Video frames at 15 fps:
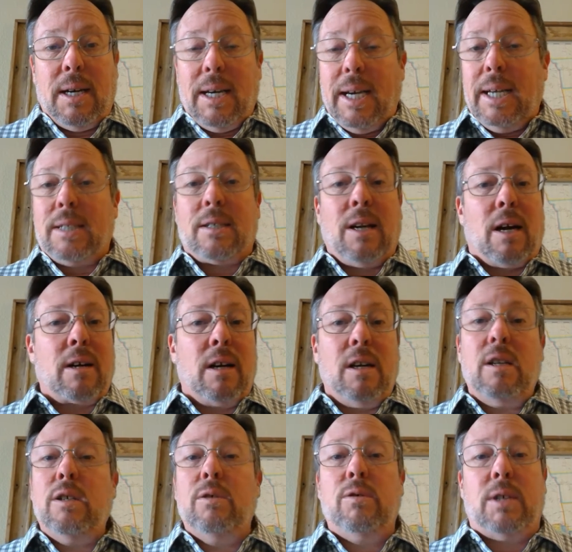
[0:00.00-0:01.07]
It's not going to
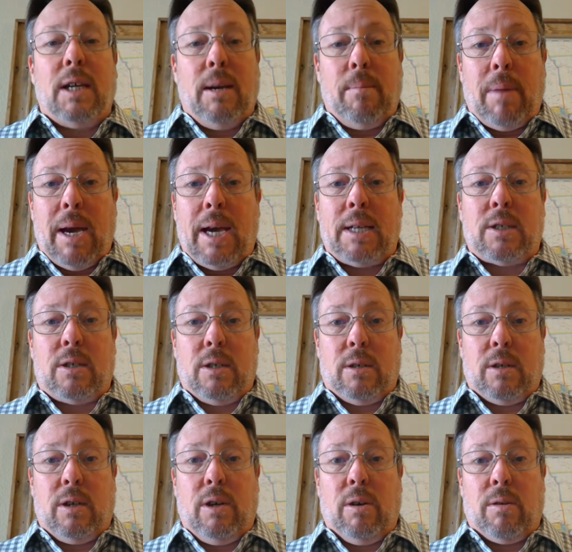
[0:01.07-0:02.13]
lose any mass during the
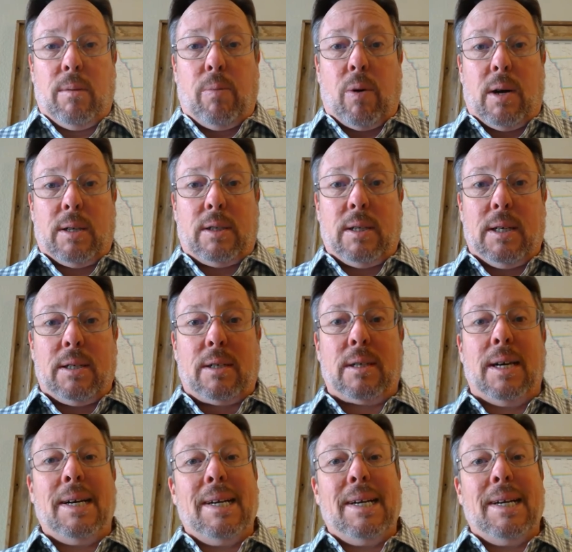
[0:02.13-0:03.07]
curing process.